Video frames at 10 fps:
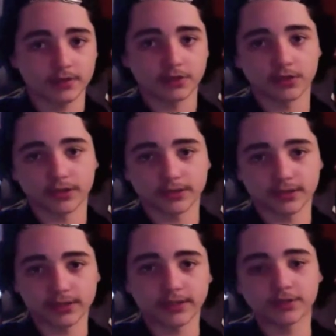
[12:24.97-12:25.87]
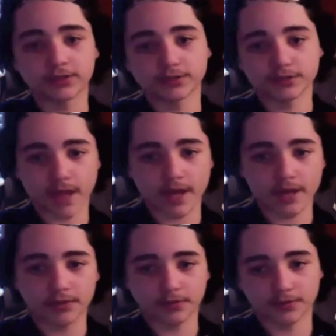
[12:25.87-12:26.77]
You know, leaders,
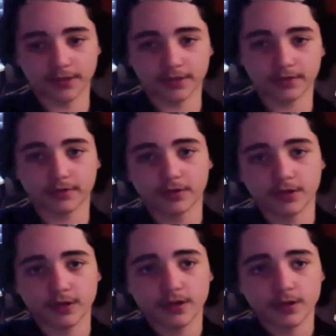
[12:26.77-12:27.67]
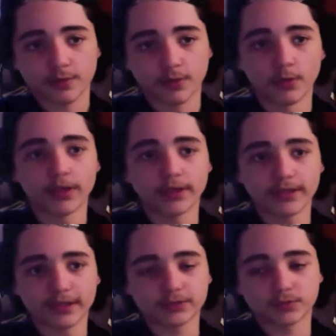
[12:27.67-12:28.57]
that, you know, like. But really,
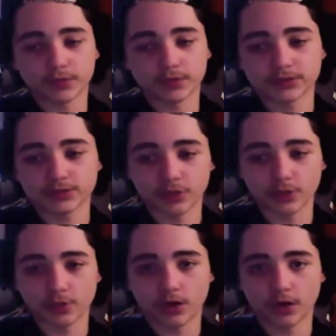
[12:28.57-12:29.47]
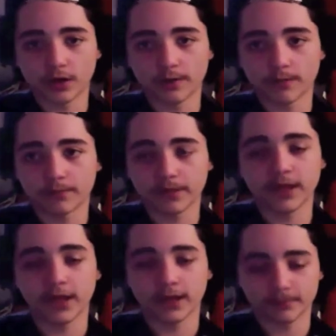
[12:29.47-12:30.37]
that's what it was. So, uh, but
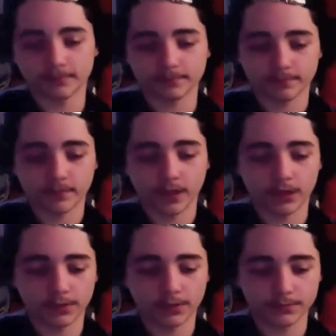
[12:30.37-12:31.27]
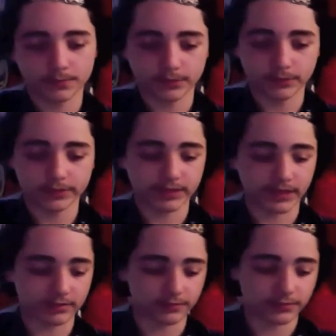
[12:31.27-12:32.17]
yeah, um, it was
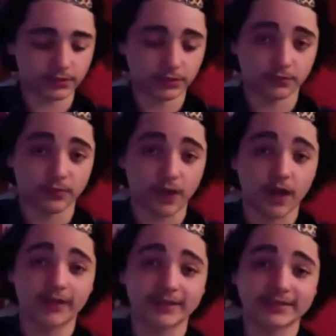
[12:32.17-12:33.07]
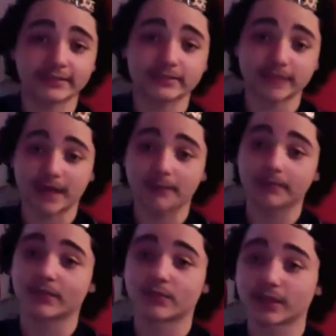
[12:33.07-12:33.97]
kind of, you know, fun at the same time,
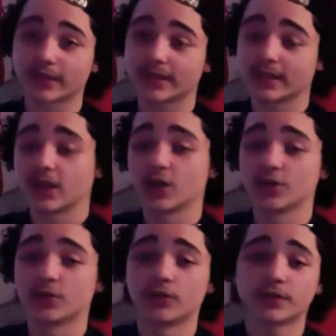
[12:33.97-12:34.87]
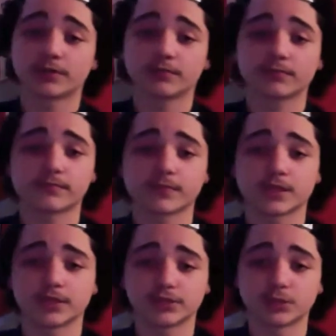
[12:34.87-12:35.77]
like really annoying
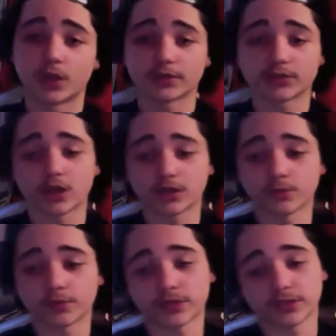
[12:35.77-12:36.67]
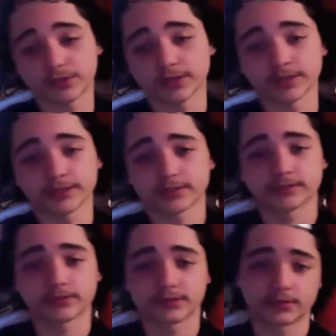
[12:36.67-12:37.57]
because you are talking with other kids.
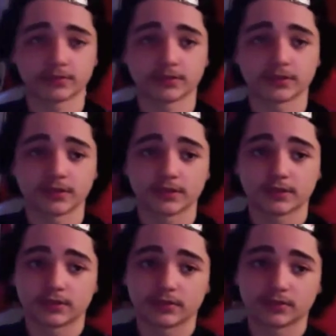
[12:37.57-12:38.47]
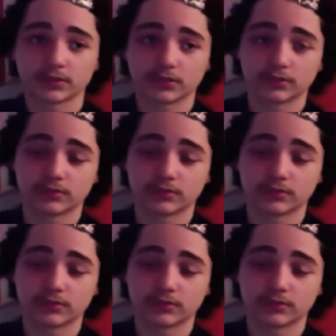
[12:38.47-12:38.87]
You know?